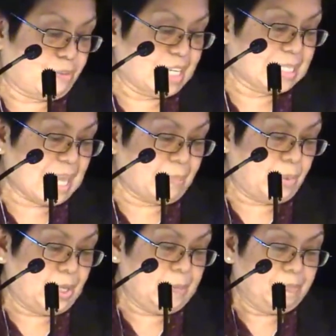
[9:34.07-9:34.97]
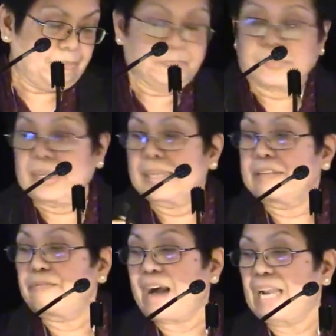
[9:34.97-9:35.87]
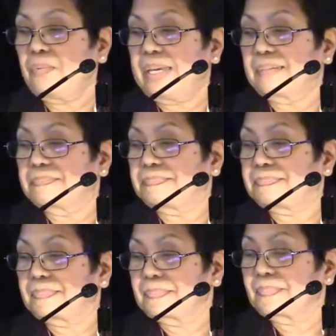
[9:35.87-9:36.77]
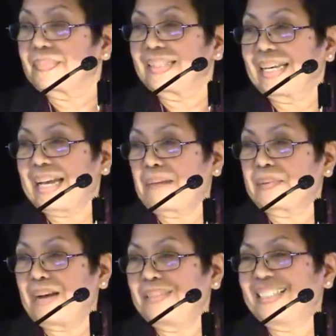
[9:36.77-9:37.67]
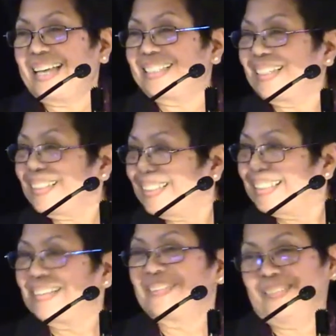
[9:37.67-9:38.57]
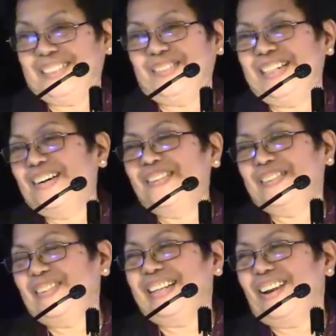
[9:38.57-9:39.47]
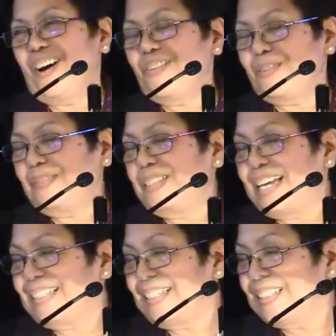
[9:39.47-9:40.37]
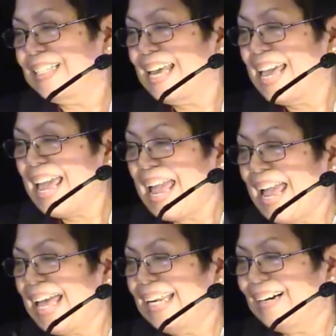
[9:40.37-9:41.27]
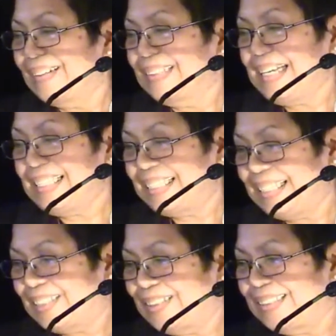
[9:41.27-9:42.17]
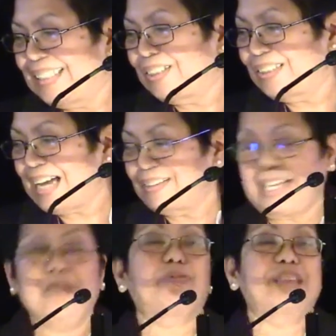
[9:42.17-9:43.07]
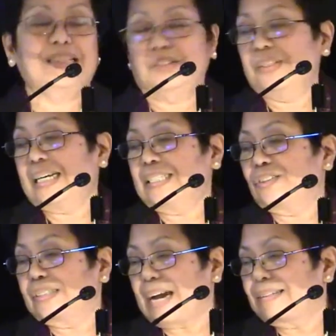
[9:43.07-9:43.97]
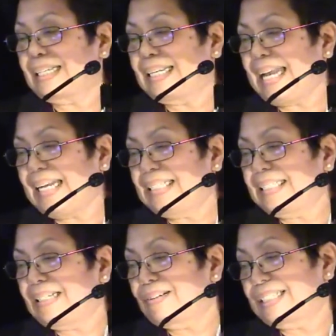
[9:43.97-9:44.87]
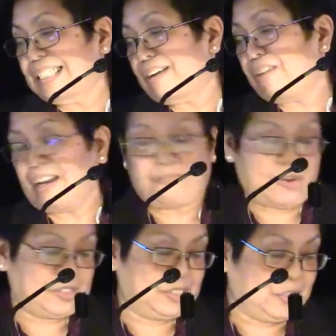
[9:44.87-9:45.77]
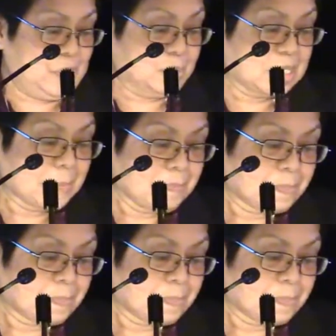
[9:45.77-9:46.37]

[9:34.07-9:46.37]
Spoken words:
For example, the following: the upcoming census, which we know will be the long-form census, and all this, if they do this, 2018 or survey and focus groups.